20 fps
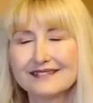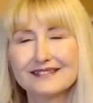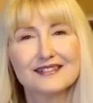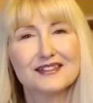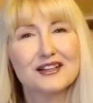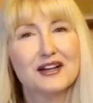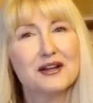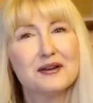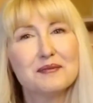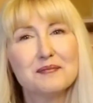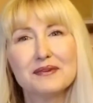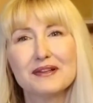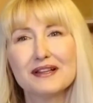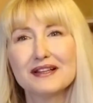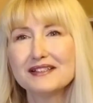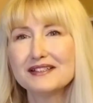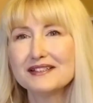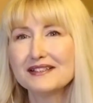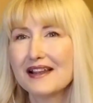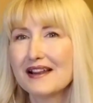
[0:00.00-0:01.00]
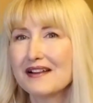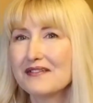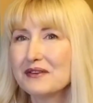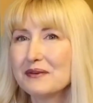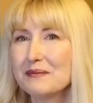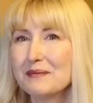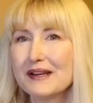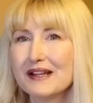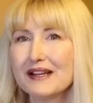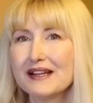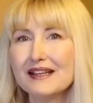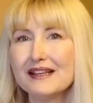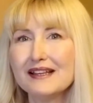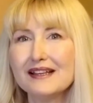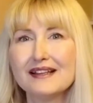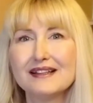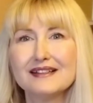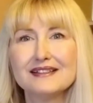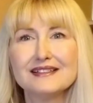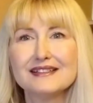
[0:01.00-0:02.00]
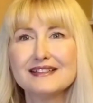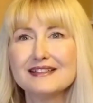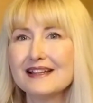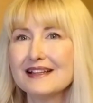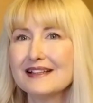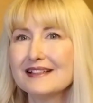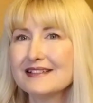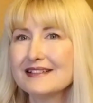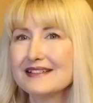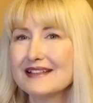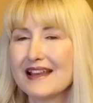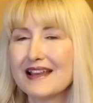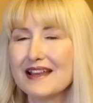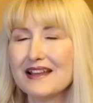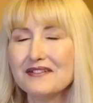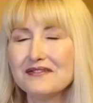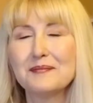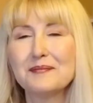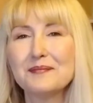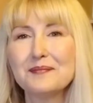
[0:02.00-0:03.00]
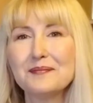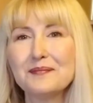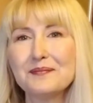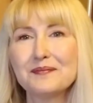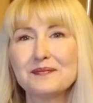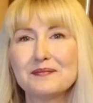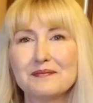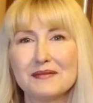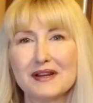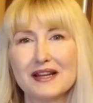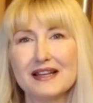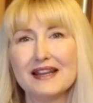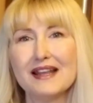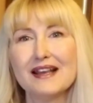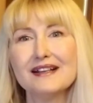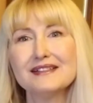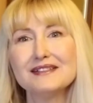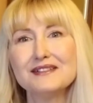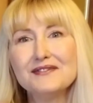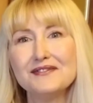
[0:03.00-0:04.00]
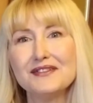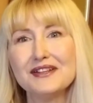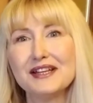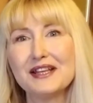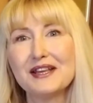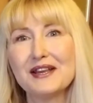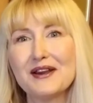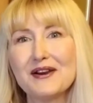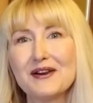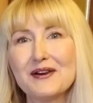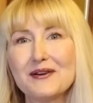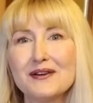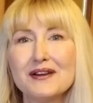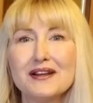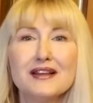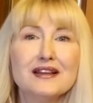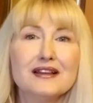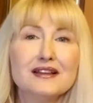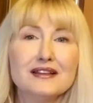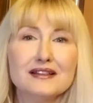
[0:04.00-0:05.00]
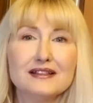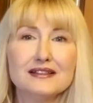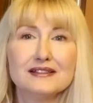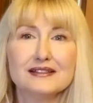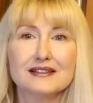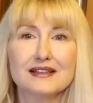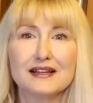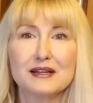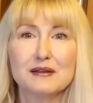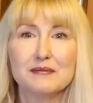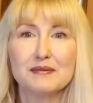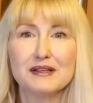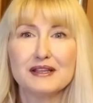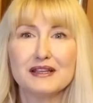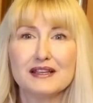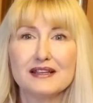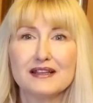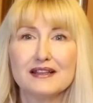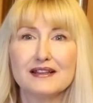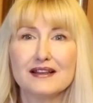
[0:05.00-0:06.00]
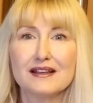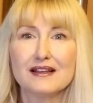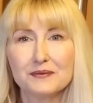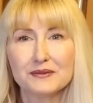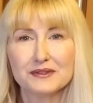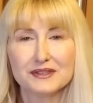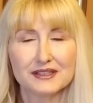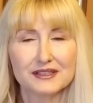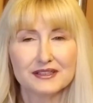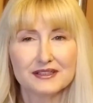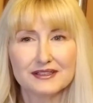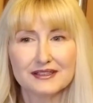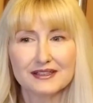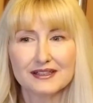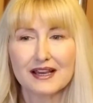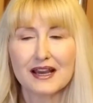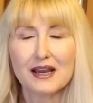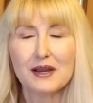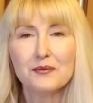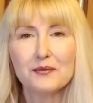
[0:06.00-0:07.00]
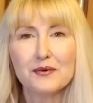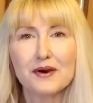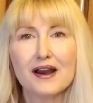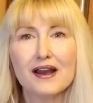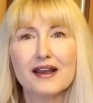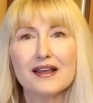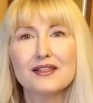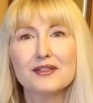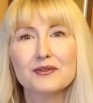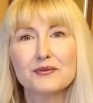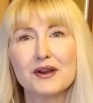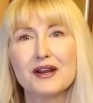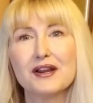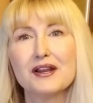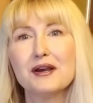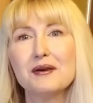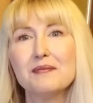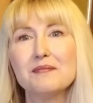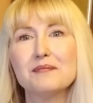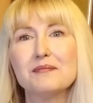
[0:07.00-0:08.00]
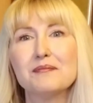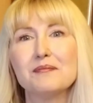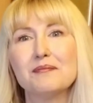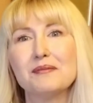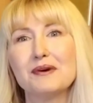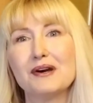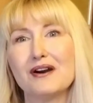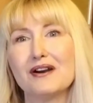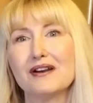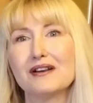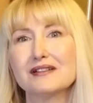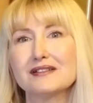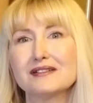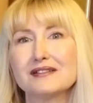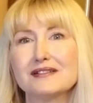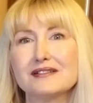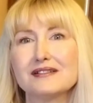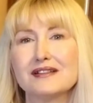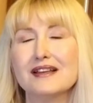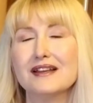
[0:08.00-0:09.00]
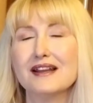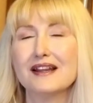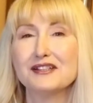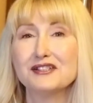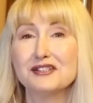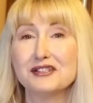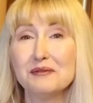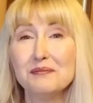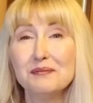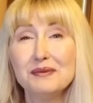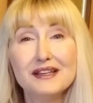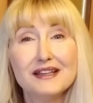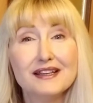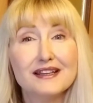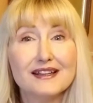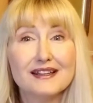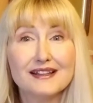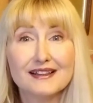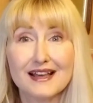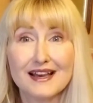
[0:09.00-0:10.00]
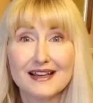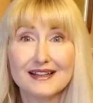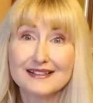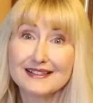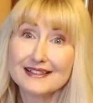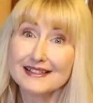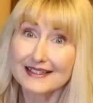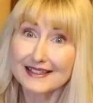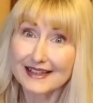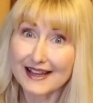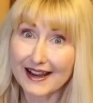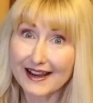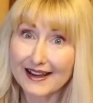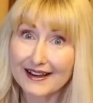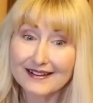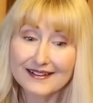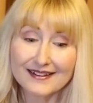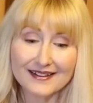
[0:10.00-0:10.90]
God bless everybody and stay safe. My next video is going to be a DIY thredUP box and I should be getting that today.